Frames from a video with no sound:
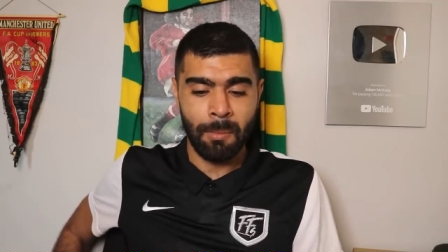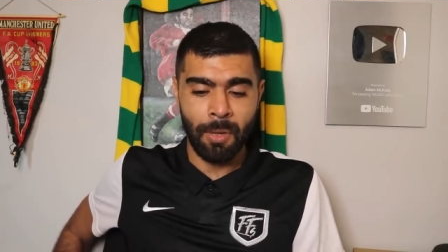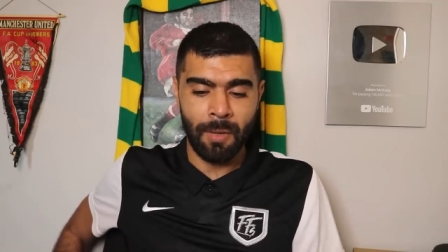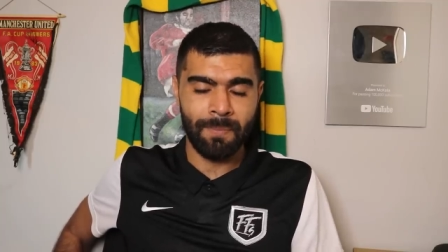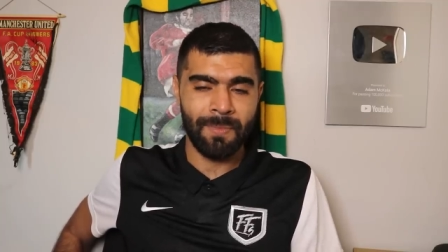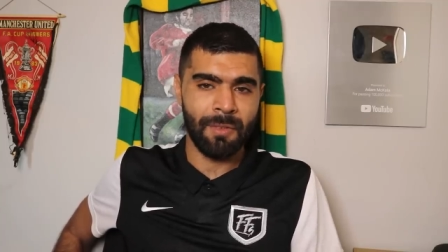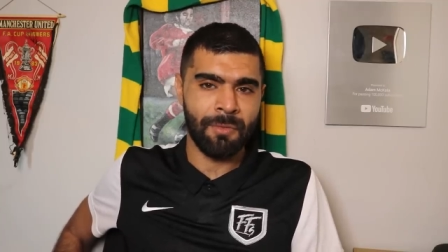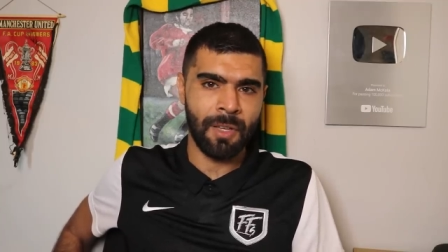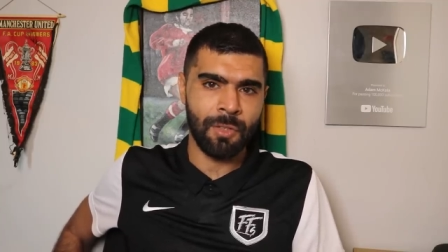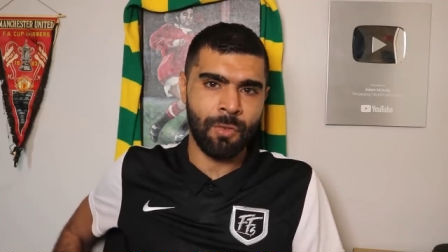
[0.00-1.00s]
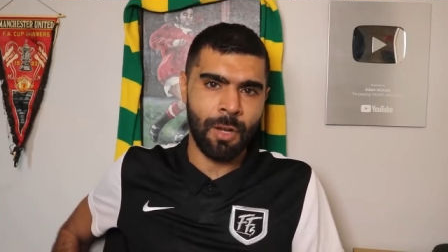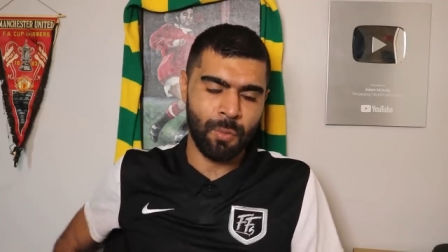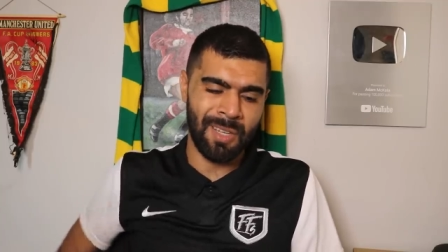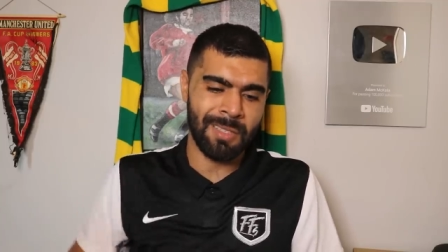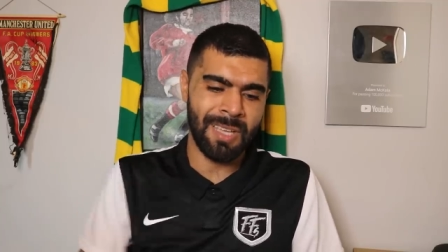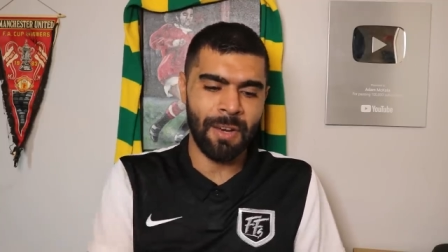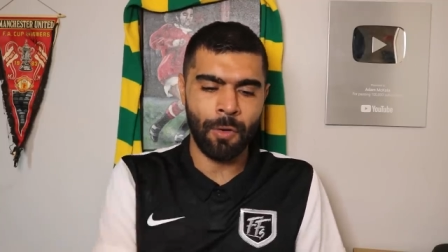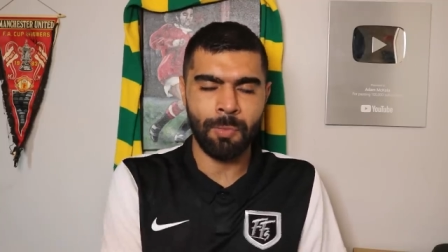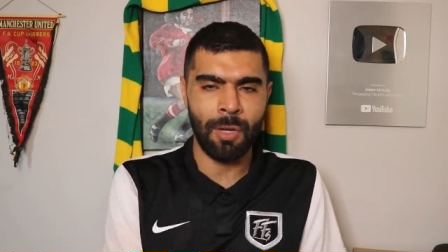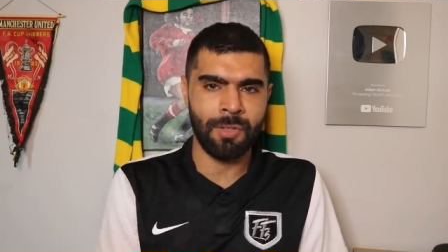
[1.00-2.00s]
But fingers crossed we can take
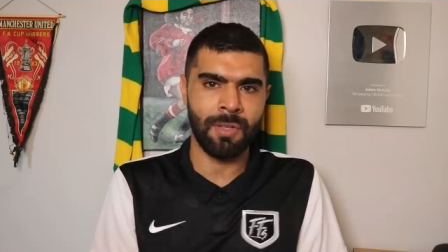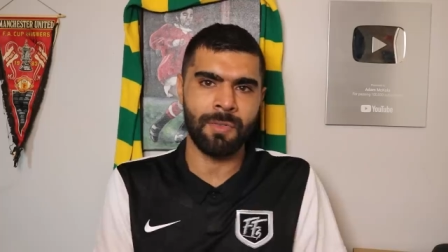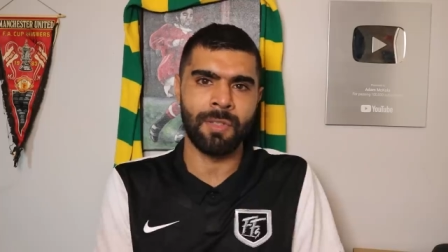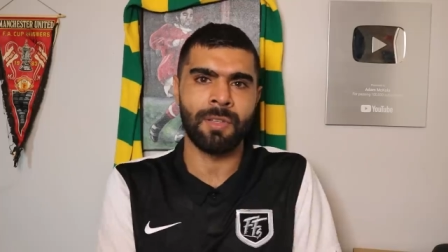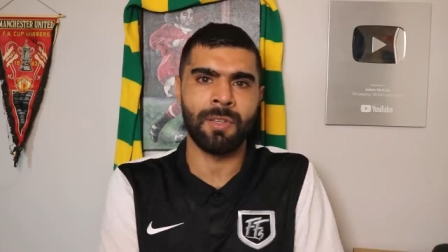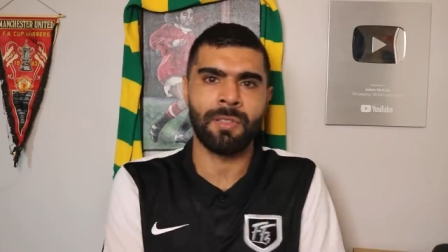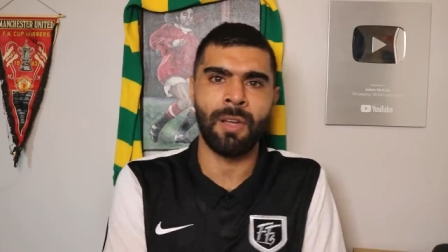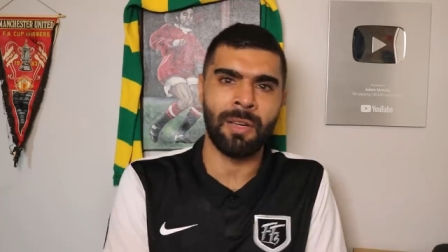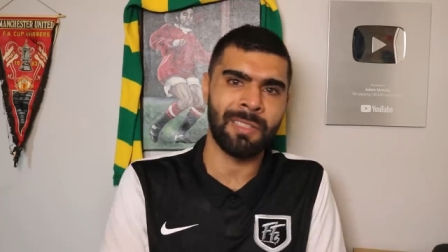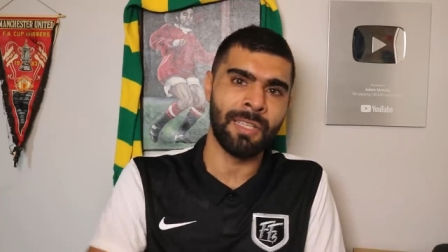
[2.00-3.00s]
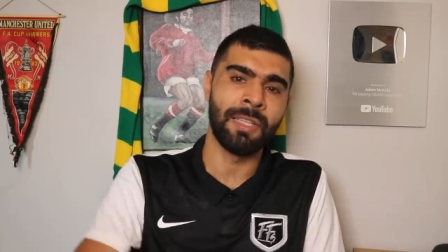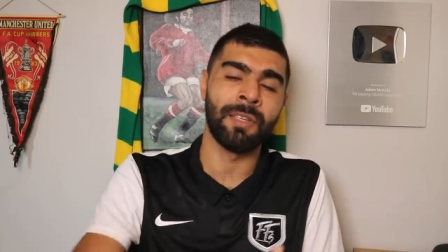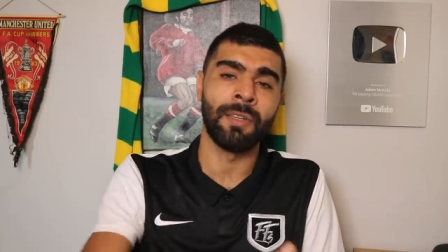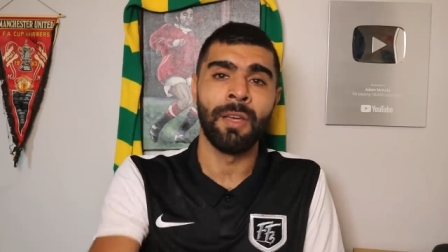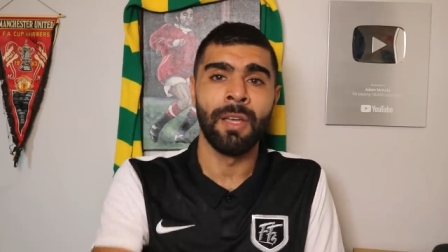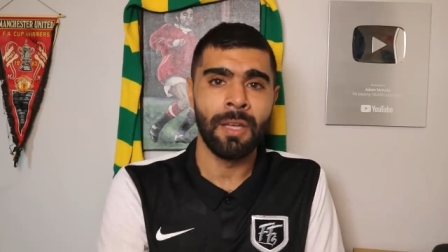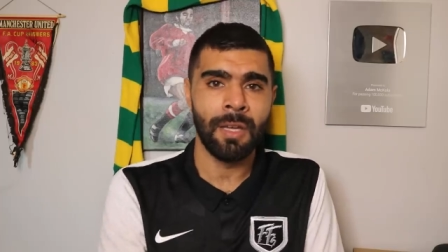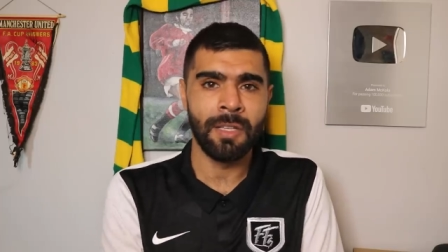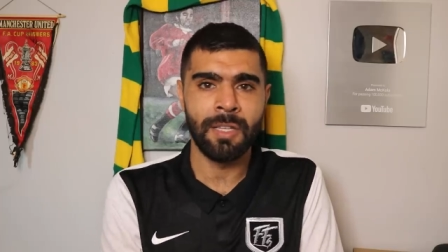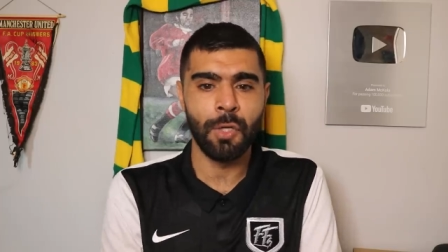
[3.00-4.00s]
those positives into the start of the season,
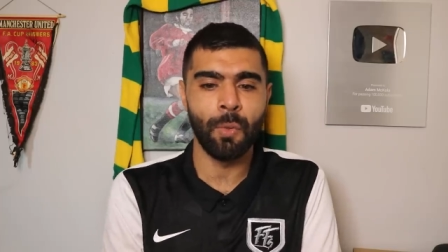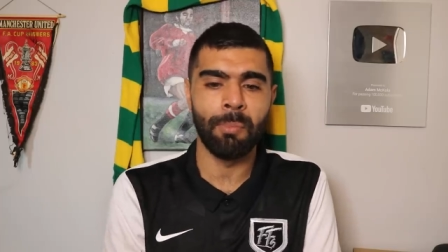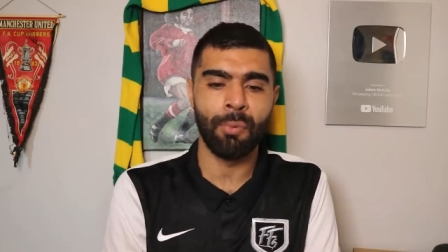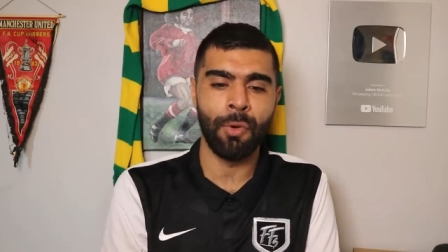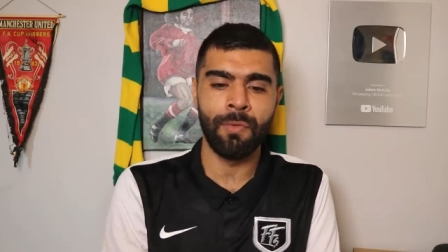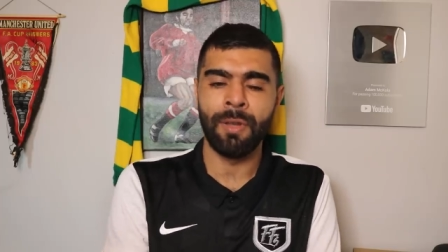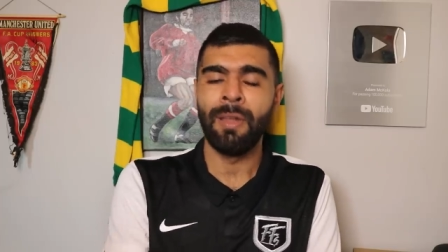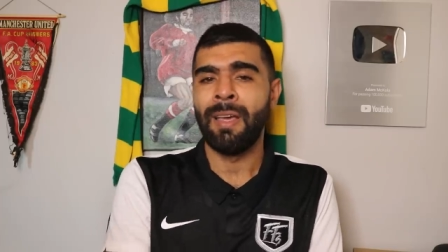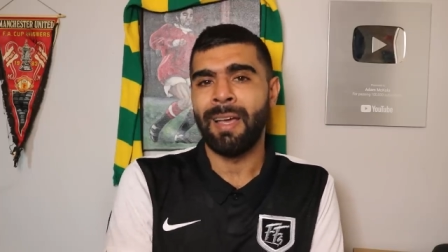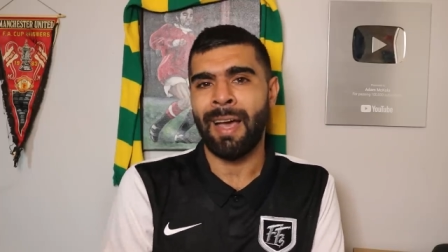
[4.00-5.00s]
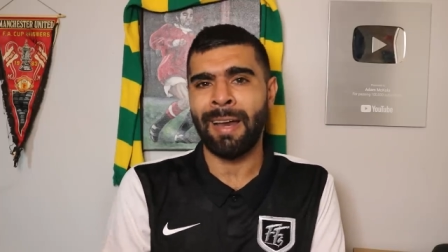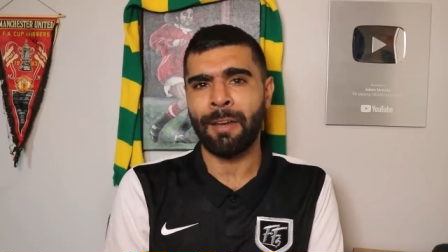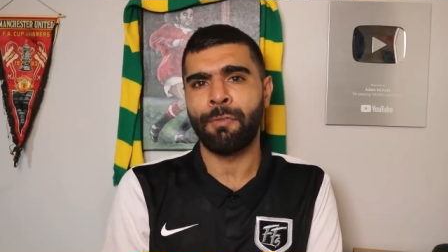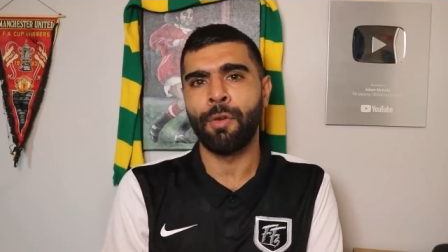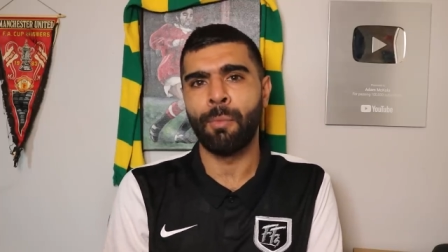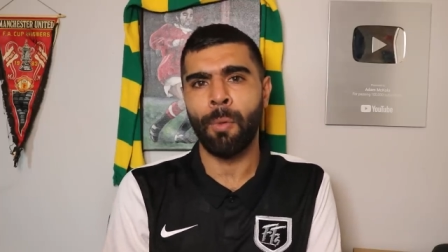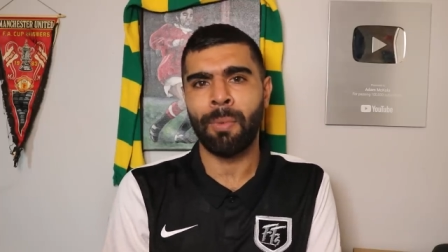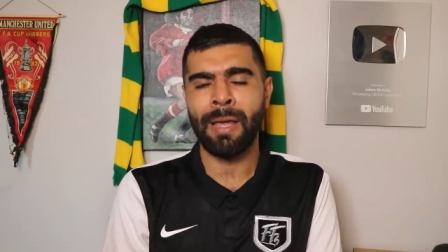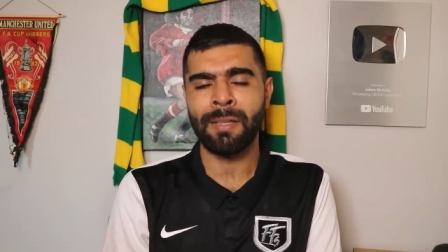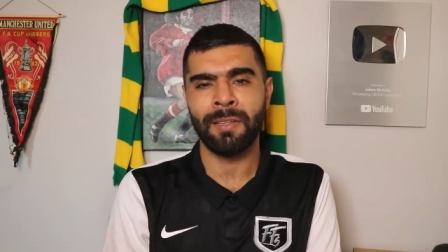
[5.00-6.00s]
continue improving, and add a few more
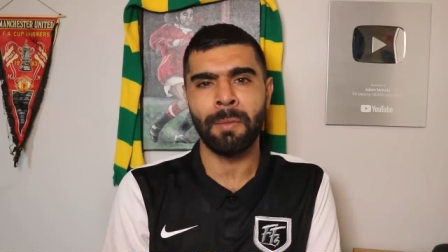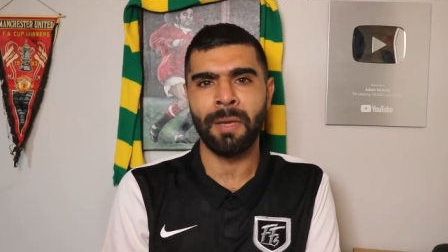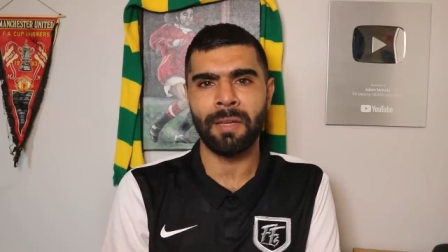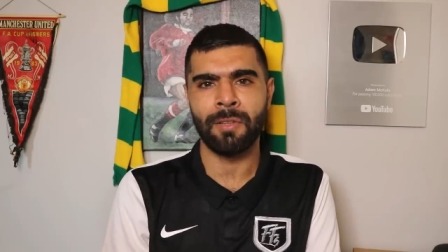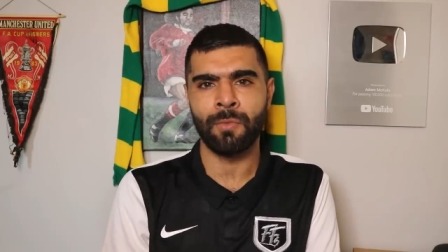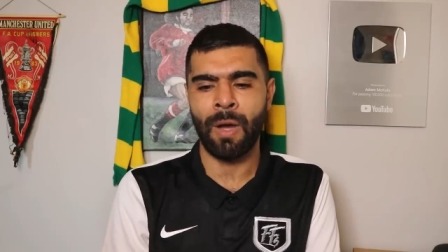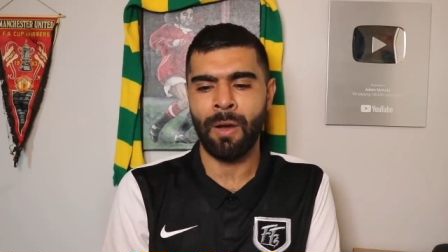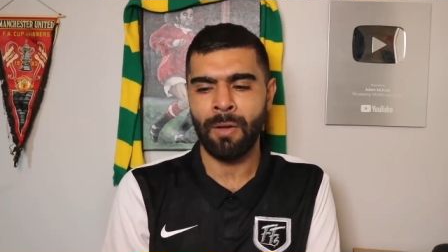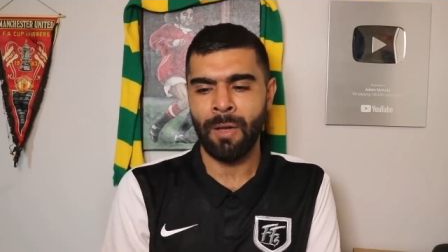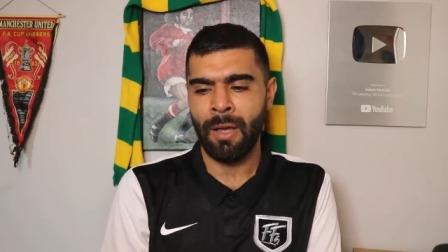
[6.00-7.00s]
players to the mix as well.